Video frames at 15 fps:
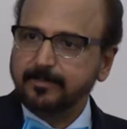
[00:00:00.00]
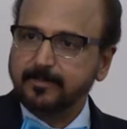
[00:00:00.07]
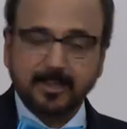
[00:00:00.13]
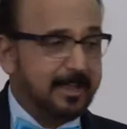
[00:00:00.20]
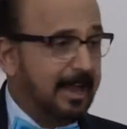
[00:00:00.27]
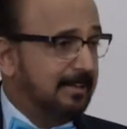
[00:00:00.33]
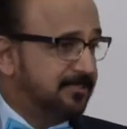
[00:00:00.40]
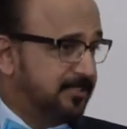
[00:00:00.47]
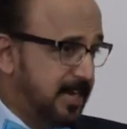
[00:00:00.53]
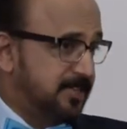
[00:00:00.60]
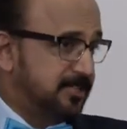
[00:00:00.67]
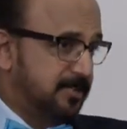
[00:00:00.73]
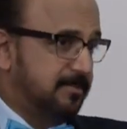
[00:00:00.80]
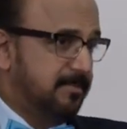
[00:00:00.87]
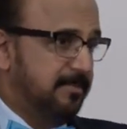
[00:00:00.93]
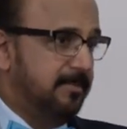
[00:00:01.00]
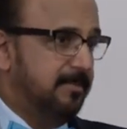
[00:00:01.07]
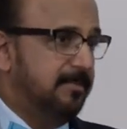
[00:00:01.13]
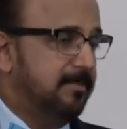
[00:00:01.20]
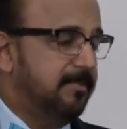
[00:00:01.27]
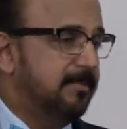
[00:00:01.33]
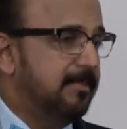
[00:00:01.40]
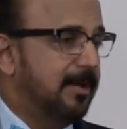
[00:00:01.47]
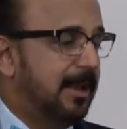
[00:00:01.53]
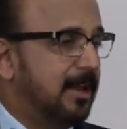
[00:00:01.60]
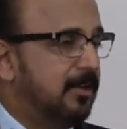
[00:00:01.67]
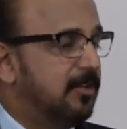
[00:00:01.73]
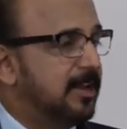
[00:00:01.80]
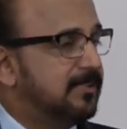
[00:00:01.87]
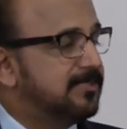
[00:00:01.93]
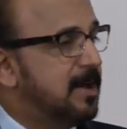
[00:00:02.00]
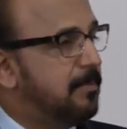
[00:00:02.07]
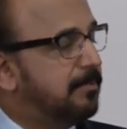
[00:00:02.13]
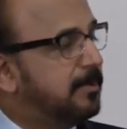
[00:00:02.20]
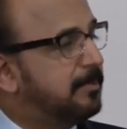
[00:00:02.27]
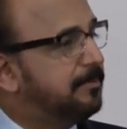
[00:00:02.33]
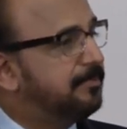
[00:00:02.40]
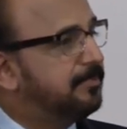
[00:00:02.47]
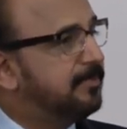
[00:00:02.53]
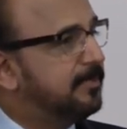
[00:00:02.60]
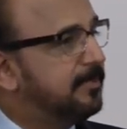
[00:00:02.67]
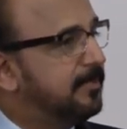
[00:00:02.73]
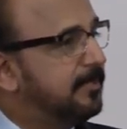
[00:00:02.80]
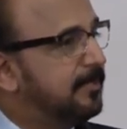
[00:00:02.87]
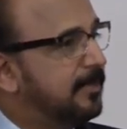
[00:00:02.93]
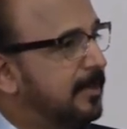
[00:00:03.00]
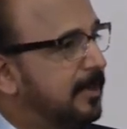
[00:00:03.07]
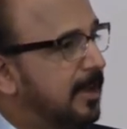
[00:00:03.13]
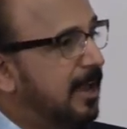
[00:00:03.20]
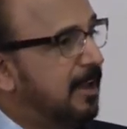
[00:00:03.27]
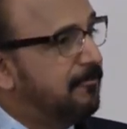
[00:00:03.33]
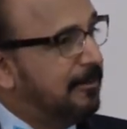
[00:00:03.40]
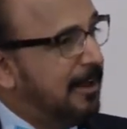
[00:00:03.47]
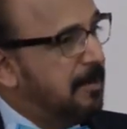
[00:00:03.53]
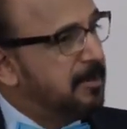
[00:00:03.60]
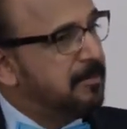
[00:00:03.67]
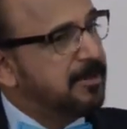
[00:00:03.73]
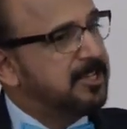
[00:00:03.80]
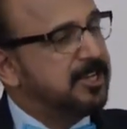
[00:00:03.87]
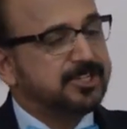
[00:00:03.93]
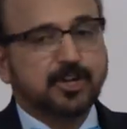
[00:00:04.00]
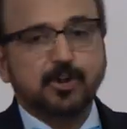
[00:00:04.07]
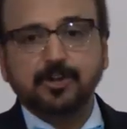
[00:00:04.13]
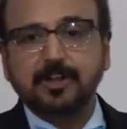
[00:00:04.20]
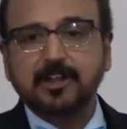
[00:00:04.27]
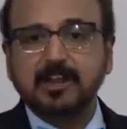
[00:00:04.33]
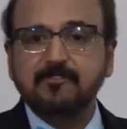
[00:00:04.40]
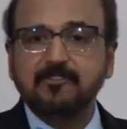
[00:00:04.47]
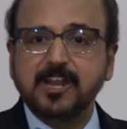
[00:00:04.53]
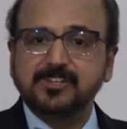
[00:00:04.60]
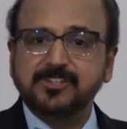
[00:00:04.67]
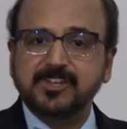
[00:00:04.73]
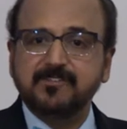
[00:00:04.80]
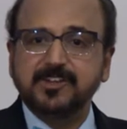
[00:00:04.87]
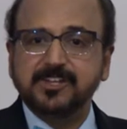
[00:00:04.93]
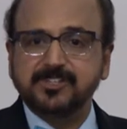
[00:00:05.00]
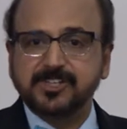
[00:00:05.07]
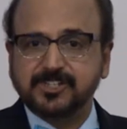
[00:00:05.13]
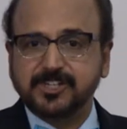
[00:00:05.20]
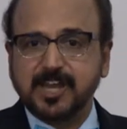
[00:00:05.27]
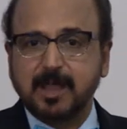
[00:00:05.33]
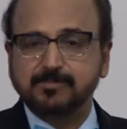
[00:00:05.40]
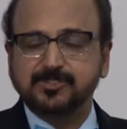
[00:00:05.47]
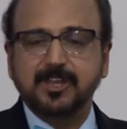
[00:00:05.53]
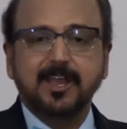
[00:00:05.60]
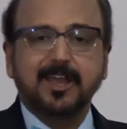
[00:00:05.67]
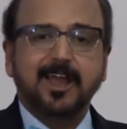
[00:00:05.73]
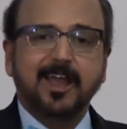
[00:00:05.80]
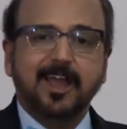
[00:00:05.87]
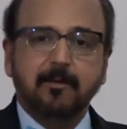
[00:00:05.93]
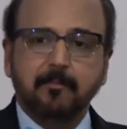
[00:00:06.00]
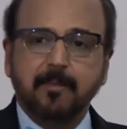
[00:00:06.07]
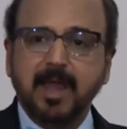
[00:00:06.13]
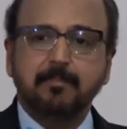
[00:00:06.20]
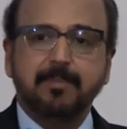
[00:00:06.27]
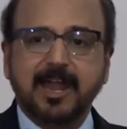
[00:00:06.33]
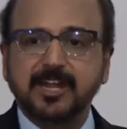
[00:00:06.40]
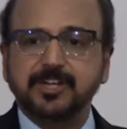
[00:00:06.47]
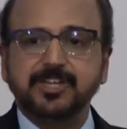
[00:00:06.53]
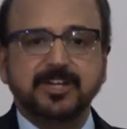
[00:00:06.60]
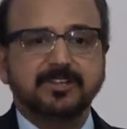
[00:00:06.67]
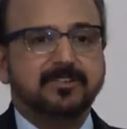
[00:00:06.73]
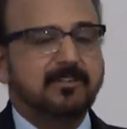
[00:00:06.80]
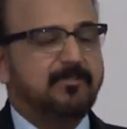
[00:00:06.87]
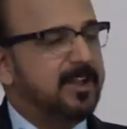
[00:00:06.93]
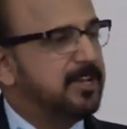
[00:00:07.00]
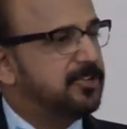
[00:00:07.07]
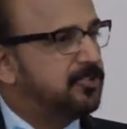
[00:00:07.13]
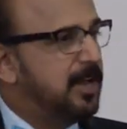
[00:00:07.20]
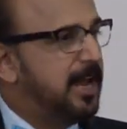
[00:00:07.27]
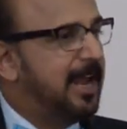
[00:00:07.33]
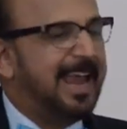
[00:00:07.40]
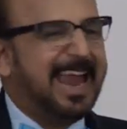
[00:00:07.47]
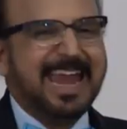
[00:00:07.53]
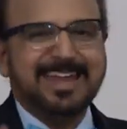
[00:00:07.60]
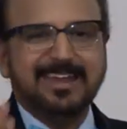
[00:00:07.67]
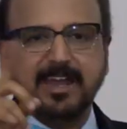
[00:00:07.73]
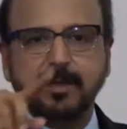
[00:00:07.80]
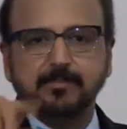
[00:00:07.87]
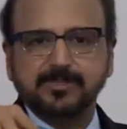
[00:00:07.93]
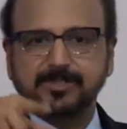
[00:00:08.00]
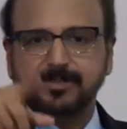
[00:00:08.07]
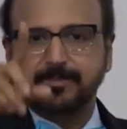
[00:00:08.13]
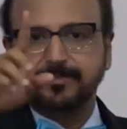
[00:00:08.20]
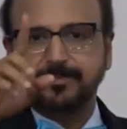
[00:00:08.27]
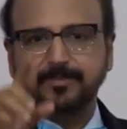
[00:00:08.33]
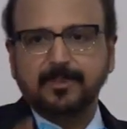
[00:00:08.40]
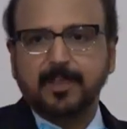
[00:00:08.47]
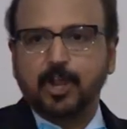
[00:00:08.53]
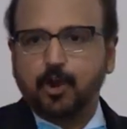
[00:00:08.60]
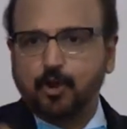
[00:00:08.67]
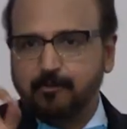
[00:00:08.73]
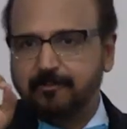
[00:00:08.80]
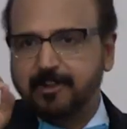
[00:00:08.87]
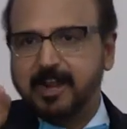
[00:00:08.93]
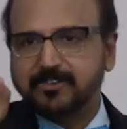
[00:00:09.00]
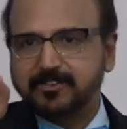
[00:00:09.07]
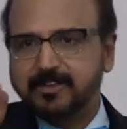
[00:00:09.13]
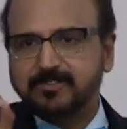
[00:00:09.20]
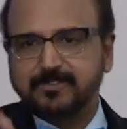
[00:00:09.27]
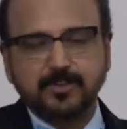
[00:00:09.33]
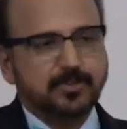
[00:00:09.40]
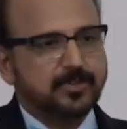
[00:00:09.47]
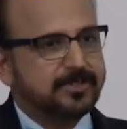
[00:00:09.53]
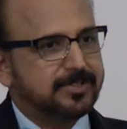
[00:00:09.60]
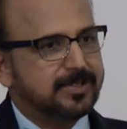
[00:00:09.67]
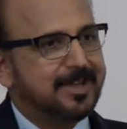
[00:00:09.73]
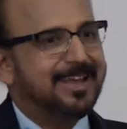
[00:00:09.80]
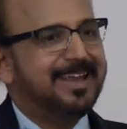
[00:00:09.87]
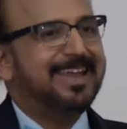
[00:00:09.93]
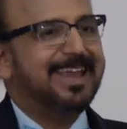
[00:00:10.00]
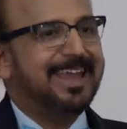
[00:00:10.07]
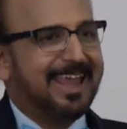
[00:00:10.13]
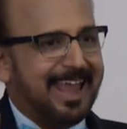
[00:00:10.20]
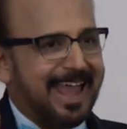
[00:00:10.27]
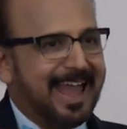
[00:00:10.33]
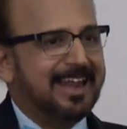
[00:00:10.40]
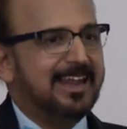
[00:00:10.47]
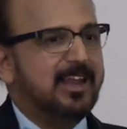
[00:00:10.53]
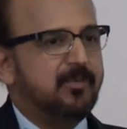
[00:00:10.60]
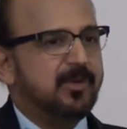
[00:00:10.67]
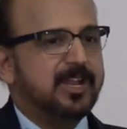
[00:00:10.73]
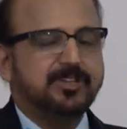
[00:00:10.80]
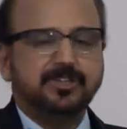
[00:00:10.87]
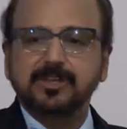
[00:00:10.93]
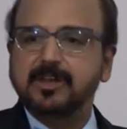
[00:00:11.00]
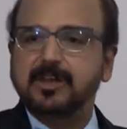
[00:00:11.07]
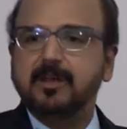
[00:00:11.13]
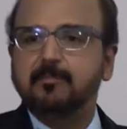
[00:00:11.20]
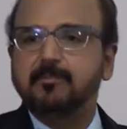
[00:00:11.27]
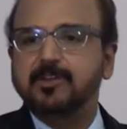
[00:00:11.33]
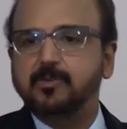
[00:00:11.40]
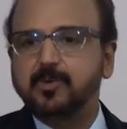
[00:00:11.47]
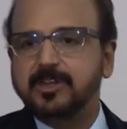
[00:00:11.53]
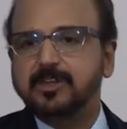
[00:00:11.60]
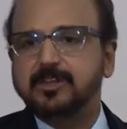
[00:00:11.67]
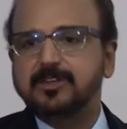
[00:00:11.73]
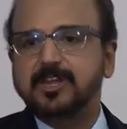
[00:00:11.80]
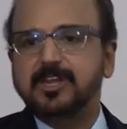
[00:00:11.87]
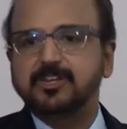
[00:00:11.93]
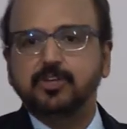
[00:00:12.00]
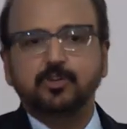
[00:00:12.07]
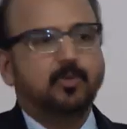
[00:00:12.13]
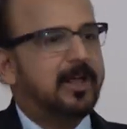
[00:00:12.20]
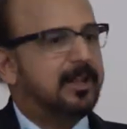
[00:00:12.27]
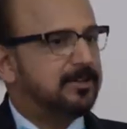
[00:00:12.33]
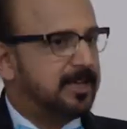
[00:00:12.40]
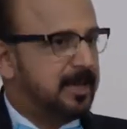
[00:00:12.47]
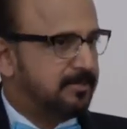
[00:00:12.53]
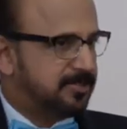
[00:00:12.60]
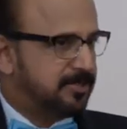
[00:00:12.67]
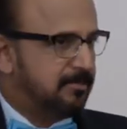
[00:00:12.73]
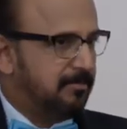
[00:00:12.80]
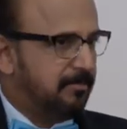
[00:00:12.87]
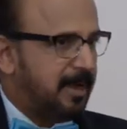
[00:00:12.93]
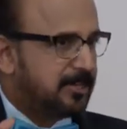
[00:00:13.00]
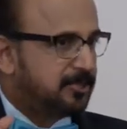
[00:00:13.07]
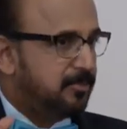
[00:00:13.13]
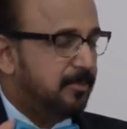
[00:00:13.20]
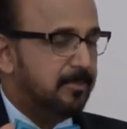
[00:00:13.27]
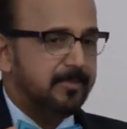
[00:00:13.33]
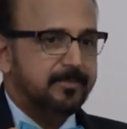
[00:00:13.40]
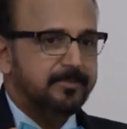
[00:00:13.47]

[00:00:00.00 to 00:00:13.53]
The Gulf states, I'll give an example. If Lehman Brothers could leverage seventy-six times, my balance sheet is leveraged today eight times. A good financial institutions can leverage between ten to twelve times maximum.